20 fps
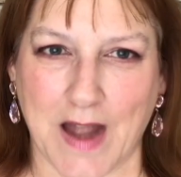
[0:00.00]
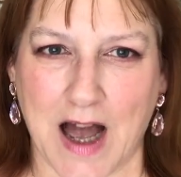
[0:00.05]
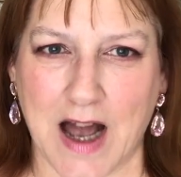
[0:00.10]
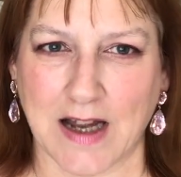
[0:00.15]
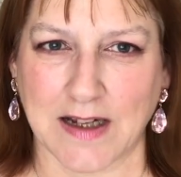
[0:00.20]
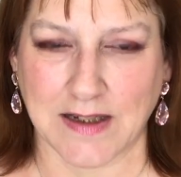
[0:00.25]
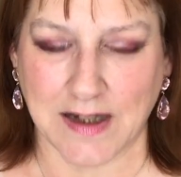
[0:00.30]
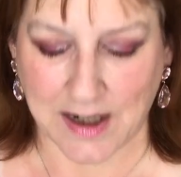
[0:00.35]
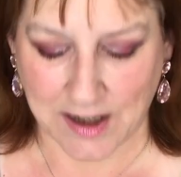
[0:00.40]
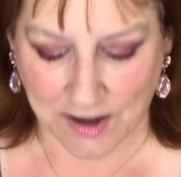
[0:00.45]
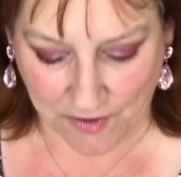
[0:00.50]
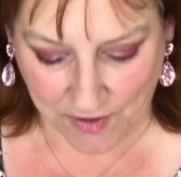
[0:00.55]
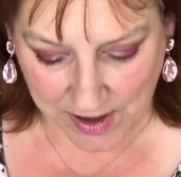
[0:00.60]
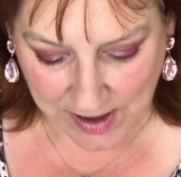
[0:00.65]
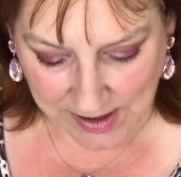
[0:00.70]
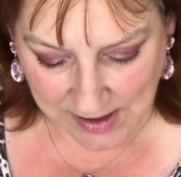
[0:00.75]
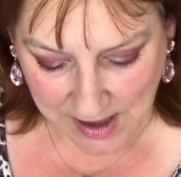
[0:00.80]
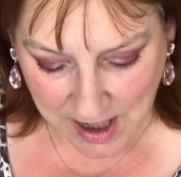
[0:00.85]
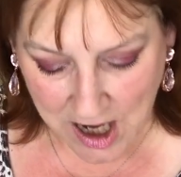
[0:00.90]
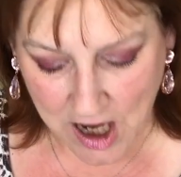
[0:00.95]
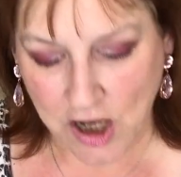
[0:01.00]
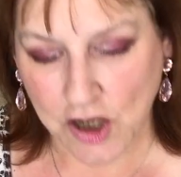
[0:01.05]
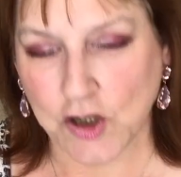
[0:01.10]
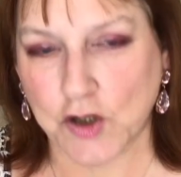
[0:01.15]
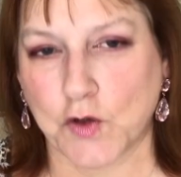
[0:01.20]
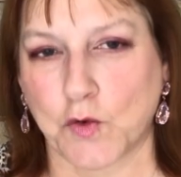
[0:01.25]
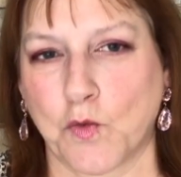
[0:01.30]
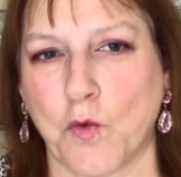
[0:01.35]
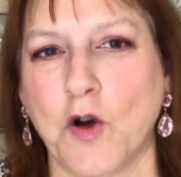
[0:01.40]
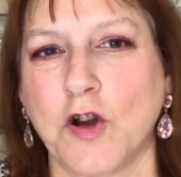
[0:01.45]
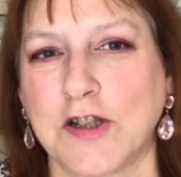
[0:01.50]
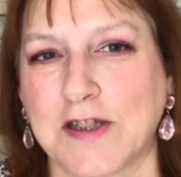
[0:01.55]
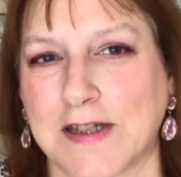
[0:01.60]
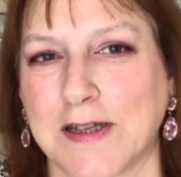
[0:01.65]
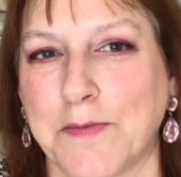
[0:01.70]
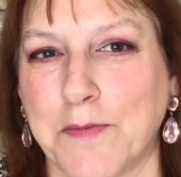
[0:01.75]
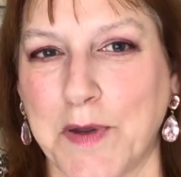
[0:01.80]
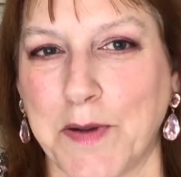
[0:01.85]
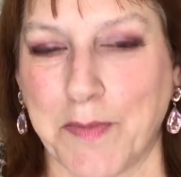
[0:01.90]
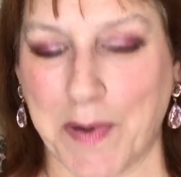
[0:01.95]
I digress. So what's
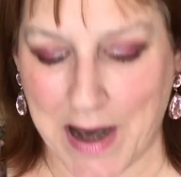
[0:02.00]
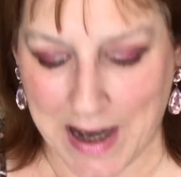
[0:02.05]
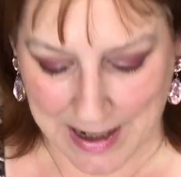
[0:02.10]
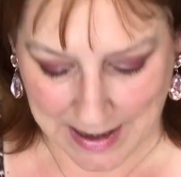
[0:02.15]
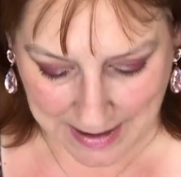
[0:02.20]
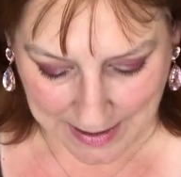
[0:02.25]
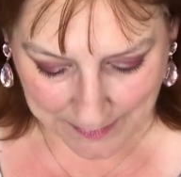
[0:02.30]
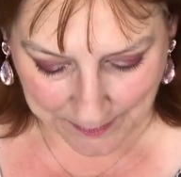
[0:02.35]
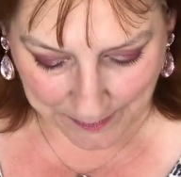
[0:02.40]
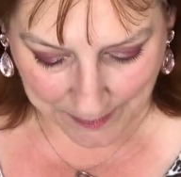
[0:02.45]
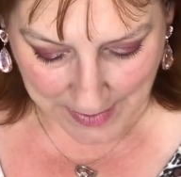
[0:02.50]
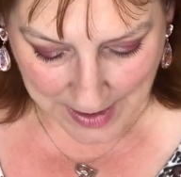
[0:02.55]
in me bag?